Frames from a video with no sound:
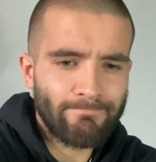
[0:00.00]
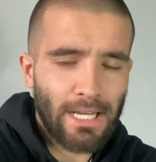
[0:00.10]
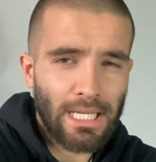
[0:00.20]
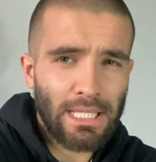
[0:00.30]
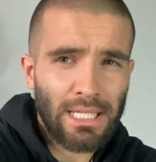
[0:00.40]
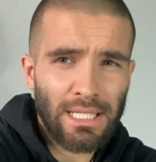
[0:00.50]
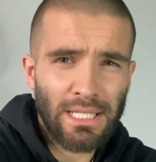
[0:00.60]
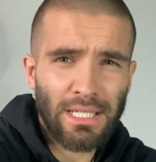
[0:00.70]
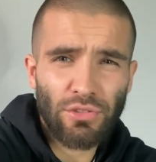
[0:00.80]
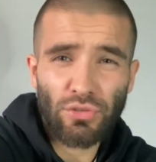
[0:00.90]
And
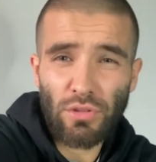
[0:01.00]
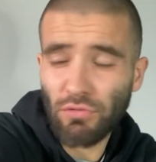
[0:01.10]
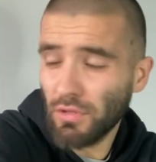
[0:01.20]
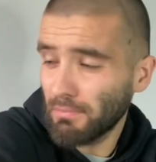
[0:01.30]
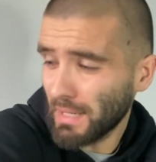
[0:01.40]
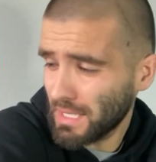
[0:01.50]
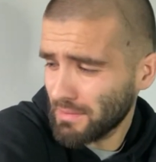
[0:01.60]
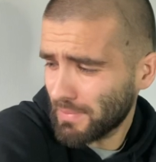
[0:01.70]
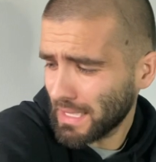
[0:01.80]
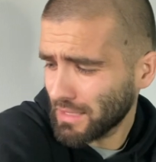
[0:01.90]
then I'll talk you through the medicine
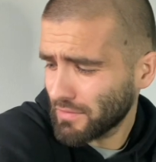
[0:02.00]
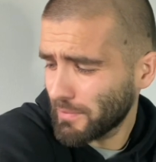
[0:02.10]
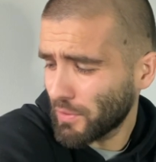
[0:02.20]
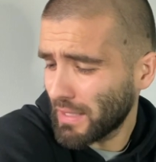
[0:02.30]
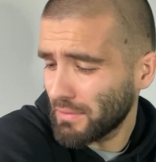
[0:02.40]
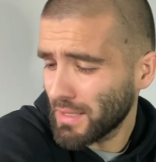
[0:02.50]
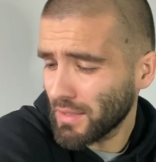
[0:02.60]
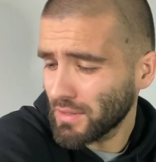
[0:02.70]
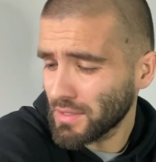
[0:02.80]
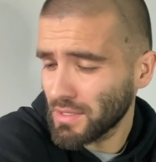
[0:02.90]
bag that I've come away with,
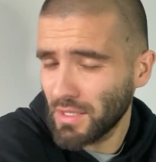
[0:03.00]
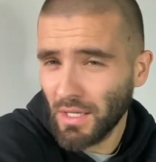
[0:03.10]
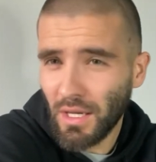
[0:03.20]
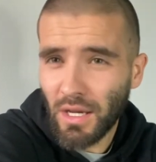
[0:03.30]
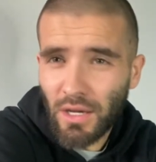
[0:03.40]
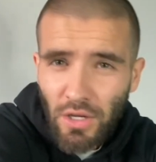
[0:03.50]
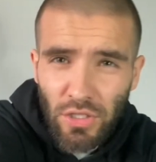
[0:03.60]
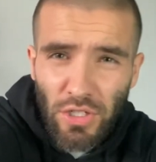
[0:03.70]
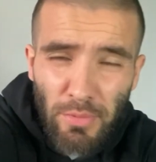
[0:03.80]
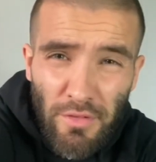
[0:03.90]
because I
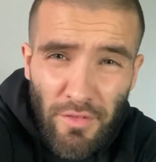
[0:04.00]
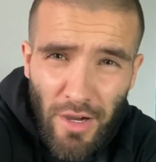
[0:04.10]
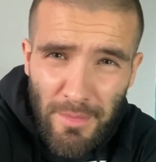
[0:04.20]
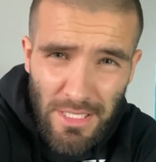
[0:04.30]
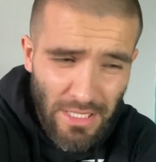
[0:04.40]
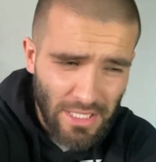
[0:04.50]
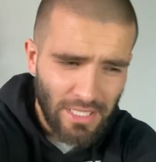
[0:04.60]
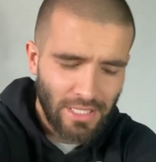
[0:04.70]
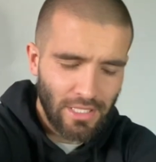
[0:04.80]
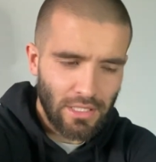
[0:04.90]
could open a pharmacy.
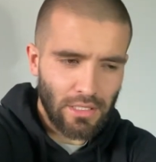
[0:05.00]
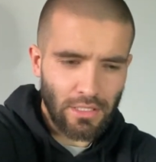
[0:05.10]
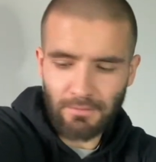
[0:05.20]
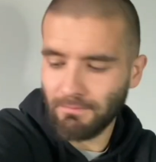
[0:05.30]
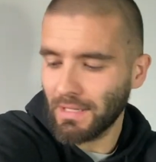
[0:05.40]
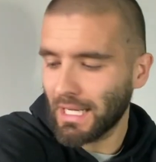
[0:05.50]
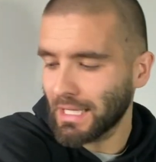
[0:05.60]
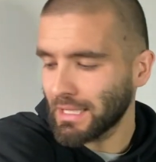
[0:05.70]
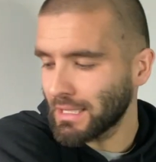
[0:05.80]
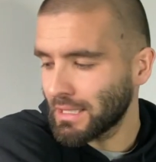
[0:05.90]

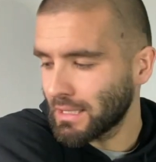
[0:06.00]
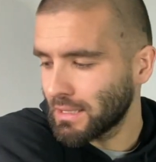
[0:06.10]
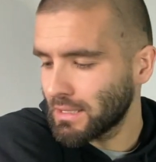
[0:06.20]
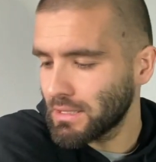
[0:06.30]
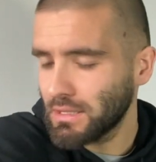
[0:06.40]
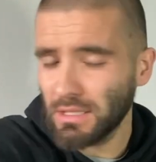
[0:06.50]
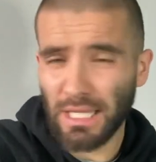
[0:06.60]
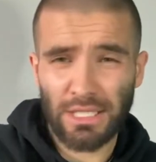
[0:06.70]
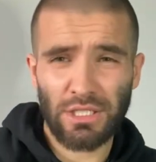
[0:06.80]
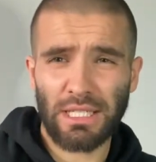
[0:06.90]
And yeah,
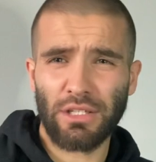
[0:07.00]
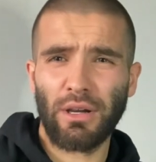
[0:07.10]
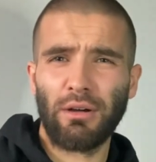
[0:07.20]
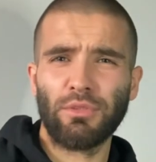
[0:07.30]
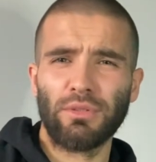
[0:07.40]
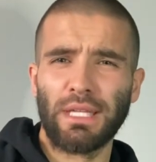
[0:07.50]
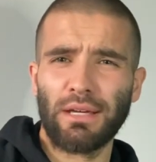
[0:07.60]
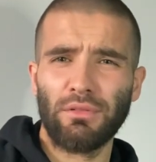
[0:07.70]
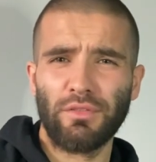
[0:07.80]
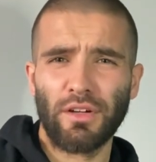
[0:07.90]
just let you know how I'm doing
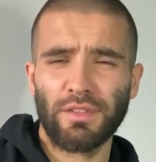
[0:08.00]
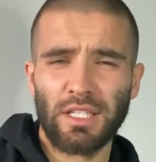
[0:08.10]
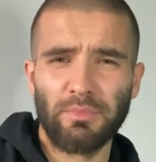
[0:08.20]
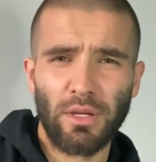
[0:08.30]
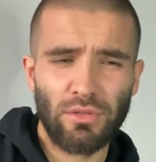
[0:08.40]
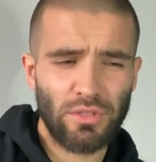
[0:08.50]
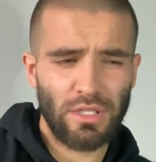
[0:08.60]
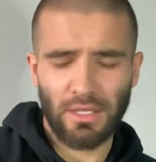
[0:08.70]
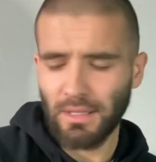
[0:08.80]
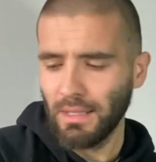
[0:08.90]
now, 5 days post.
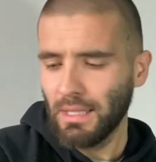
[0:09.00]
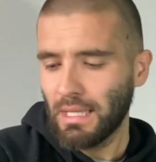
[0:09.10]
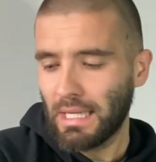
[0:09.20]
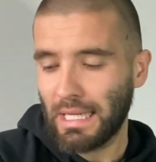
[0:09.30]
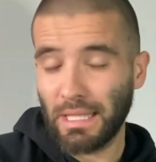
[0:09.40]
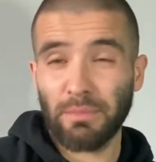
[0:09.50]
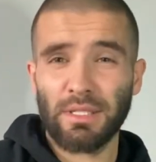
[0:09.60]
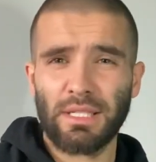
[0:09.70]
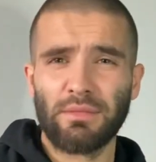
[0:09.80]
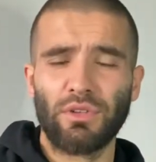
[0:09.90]
And then I've been
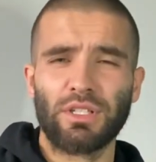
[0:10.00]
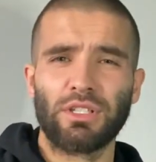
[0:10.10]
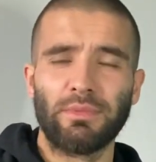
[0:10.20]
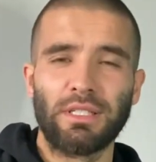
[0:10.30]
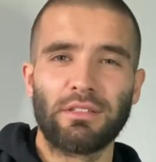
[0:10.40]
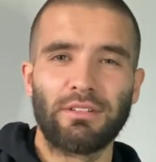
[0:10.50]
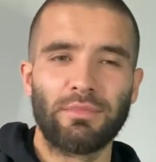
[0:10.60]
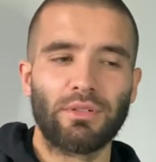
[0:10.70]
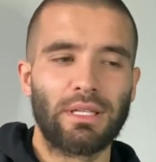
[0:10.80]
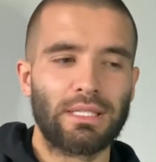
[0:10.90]
sent some questions on my Instagram,
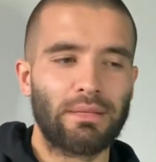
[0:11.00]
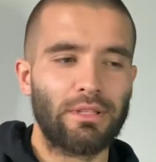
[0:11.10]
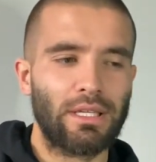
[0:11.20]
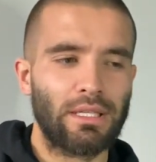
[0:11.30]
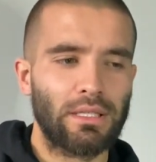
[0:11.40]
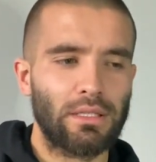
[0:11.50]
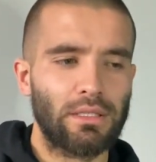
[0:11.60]
so I'll answer them at the end.